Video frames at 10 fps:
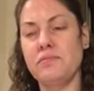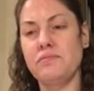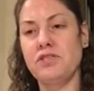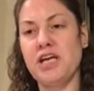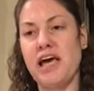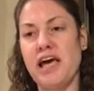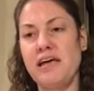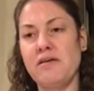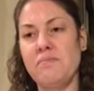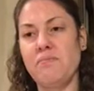chair,
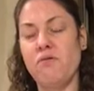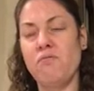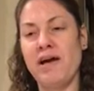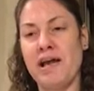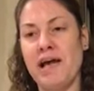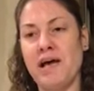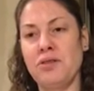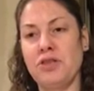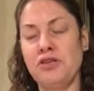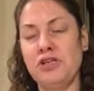but when I had
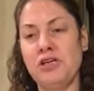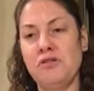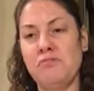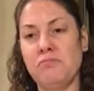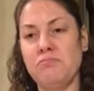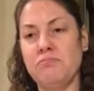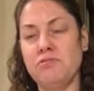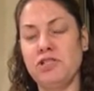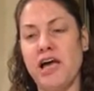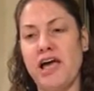the new
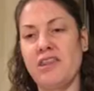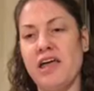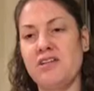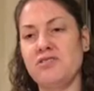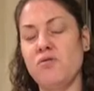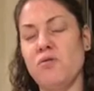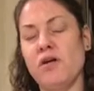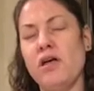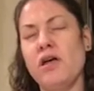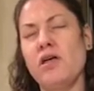chair they took
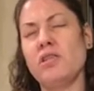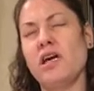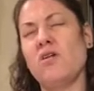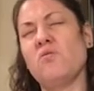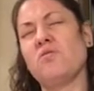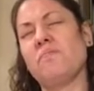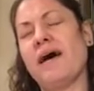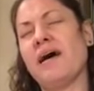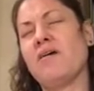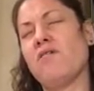the old
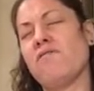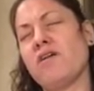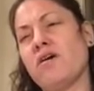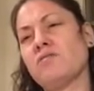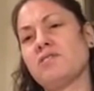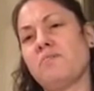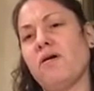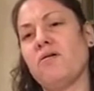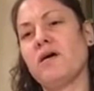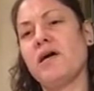back off the
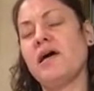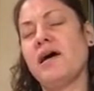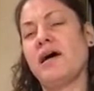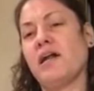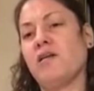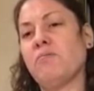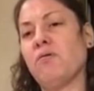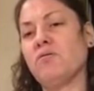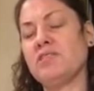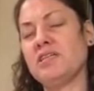Otterbock and
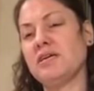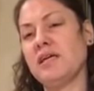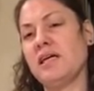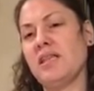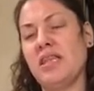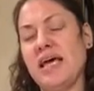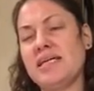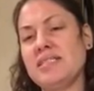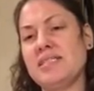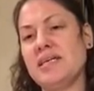put
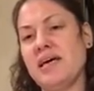this